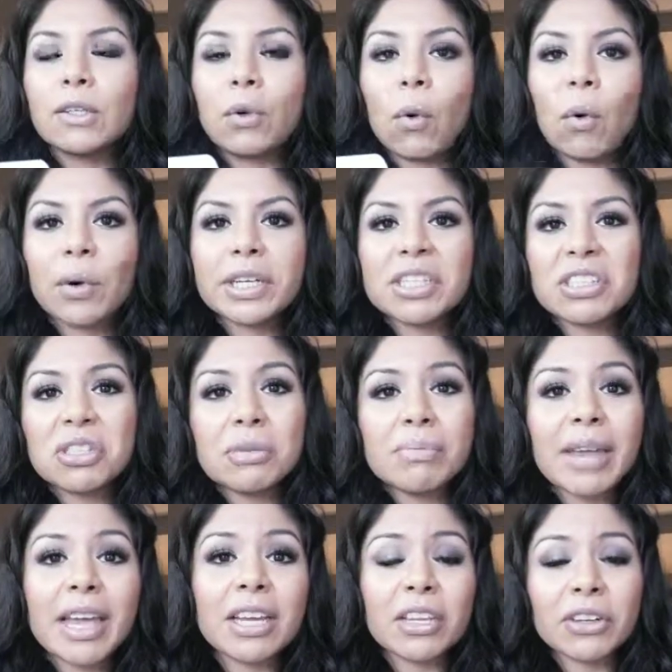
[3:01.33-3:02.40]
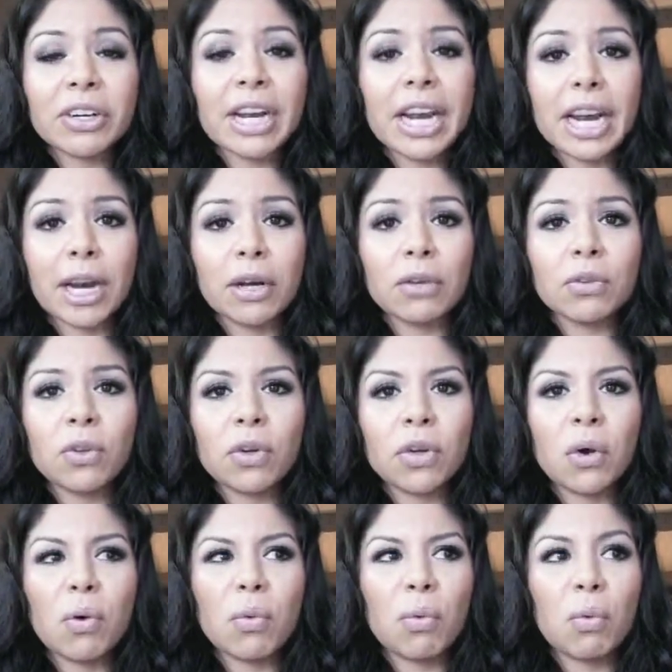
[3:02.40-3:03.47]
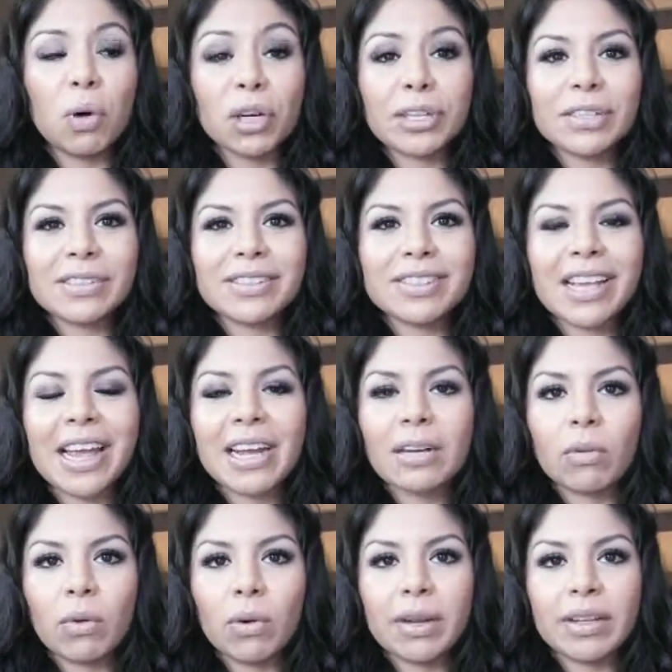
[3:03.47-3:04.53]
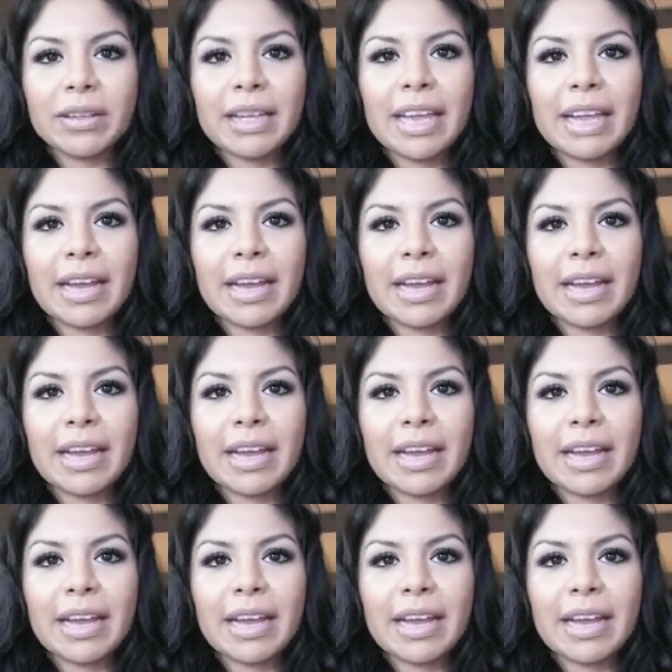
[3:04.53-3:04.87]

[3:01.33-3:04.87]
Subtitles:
going to make your hair look worse and oily.